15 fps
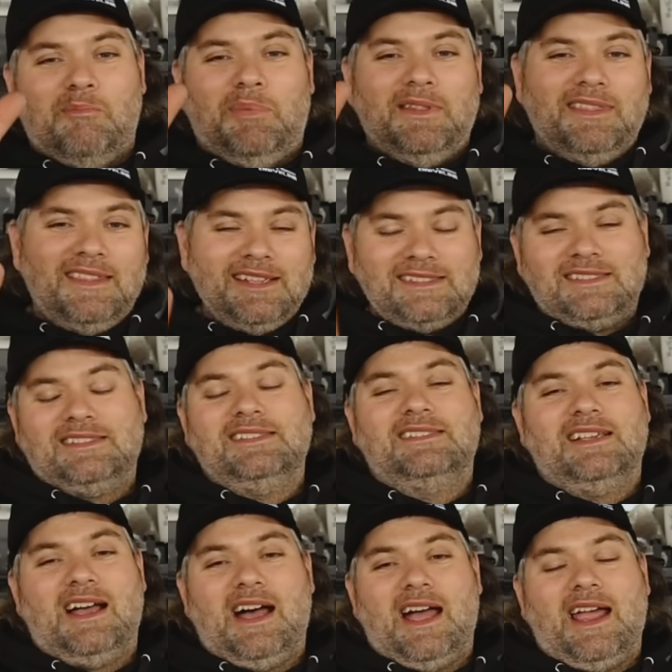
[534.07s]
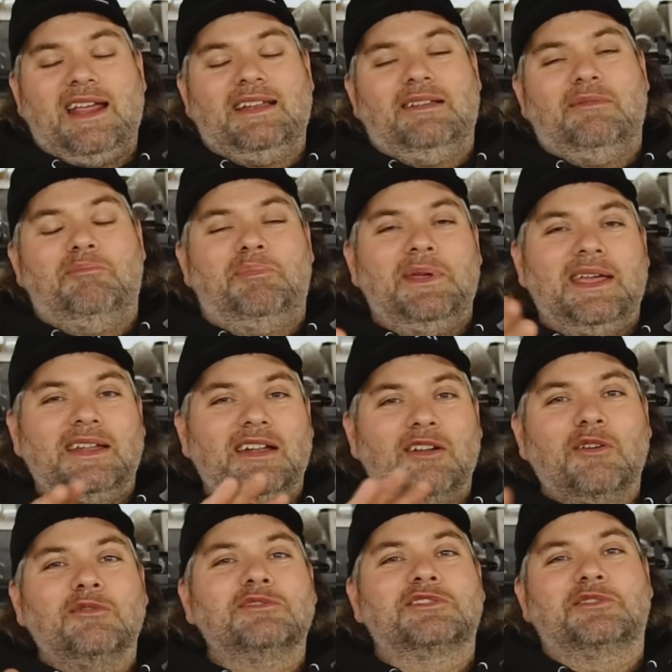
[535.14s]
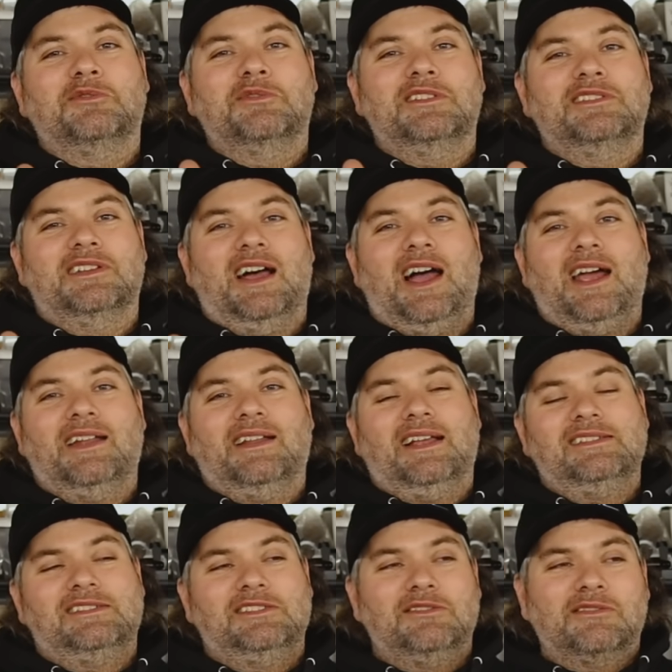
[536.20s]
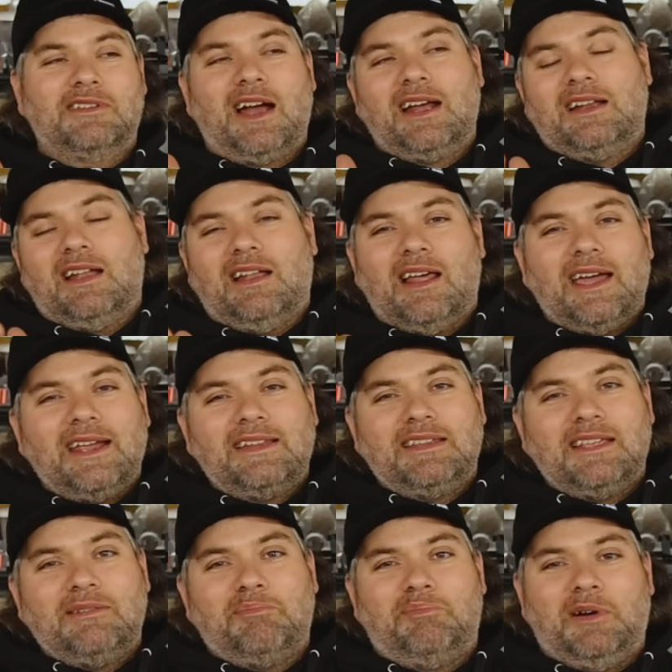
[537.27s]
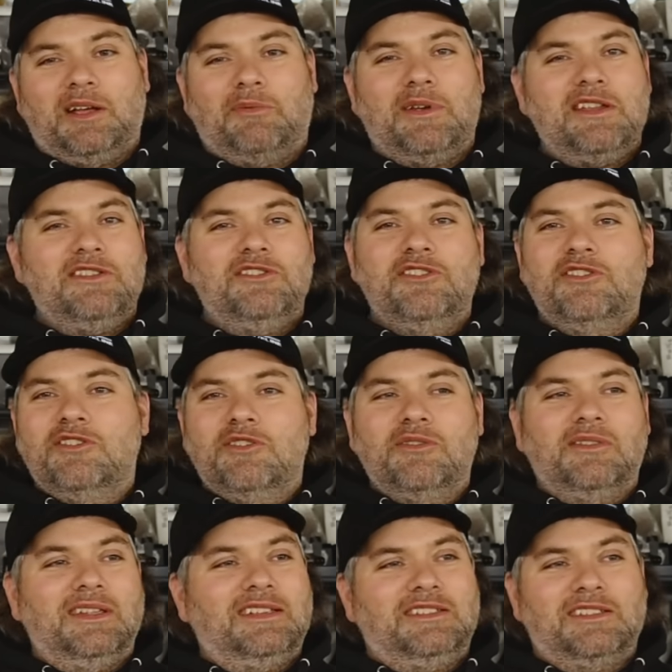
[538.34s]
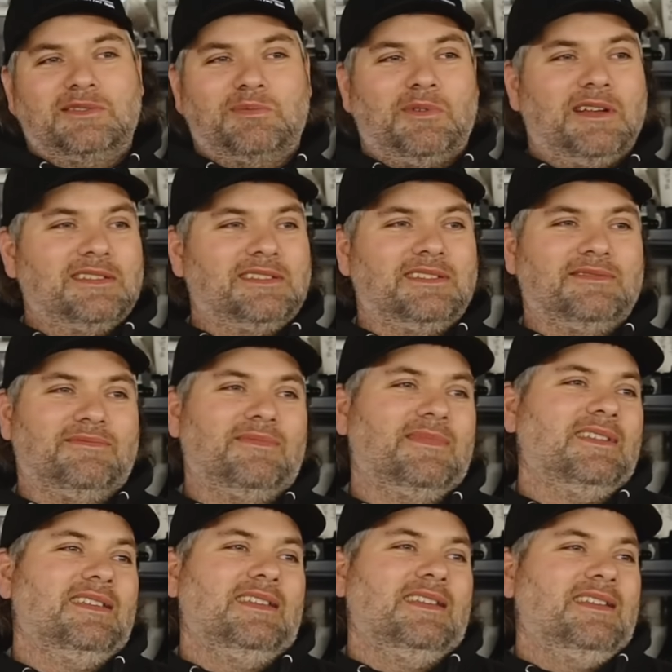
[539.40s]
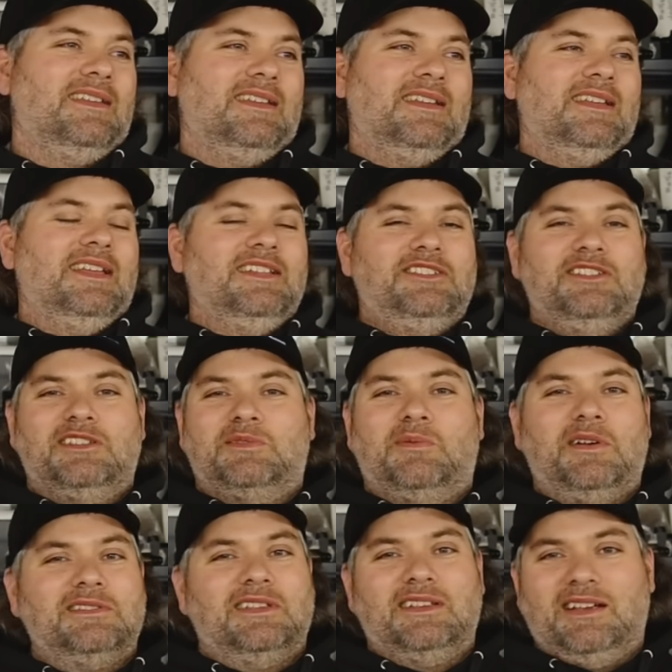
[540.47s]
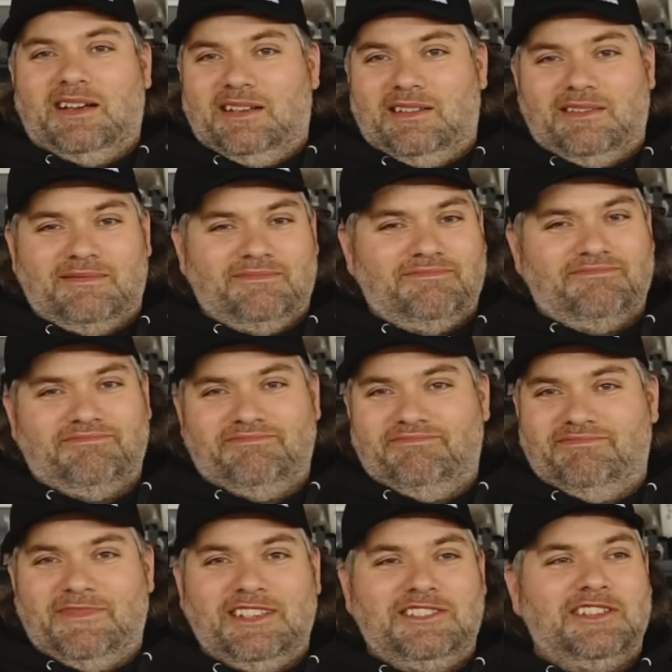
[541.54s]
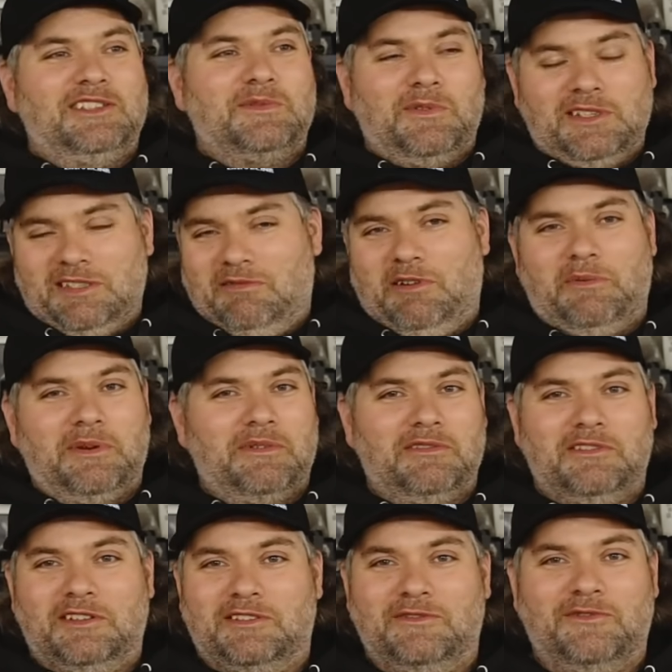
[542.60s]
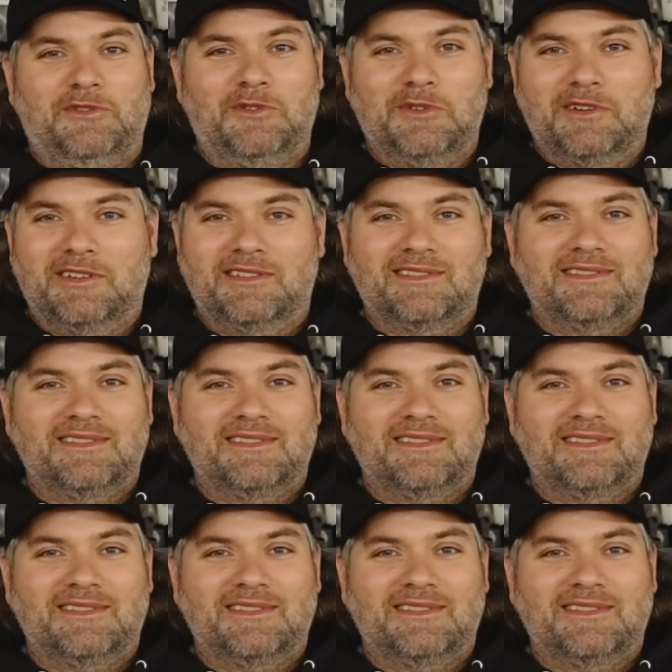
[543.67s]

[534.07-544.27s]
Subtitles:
But this design, being an old school design, I still kind of liked it, but we knew that it just wasn't what we were looking for.